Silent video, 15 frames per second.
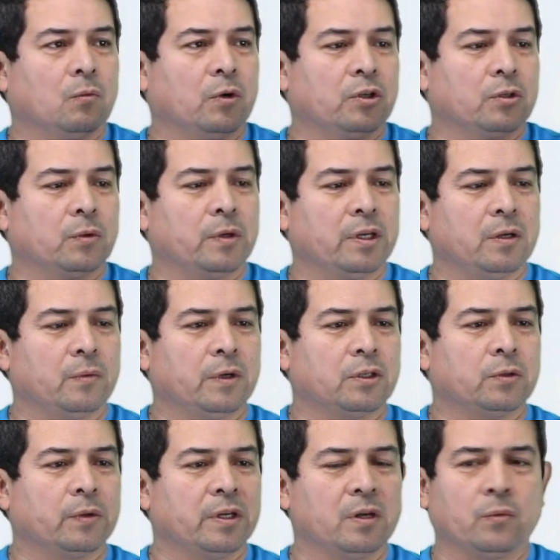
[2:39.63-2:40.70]
120,
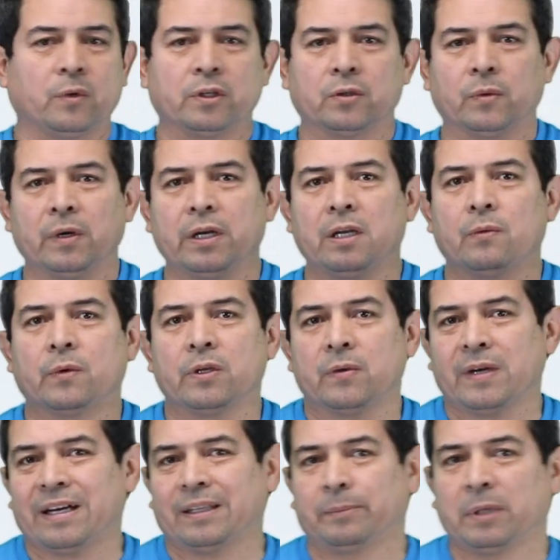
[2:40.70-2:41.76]
120, and 120, when
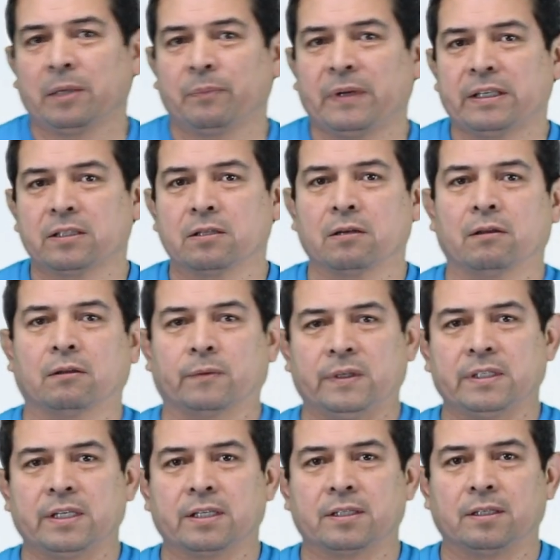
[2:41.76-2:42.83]
you add them up, that's
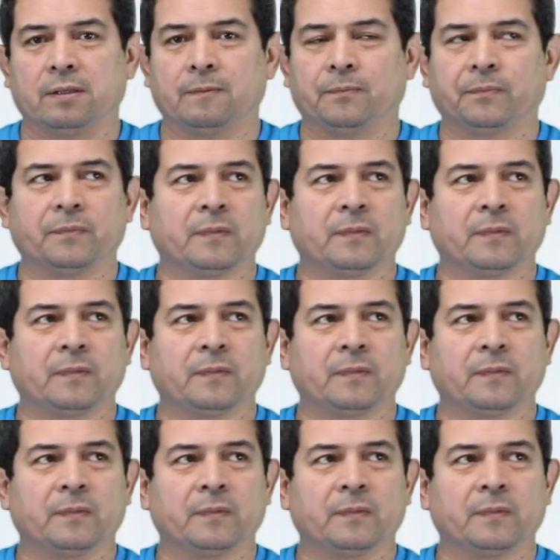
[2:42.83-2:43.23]
360.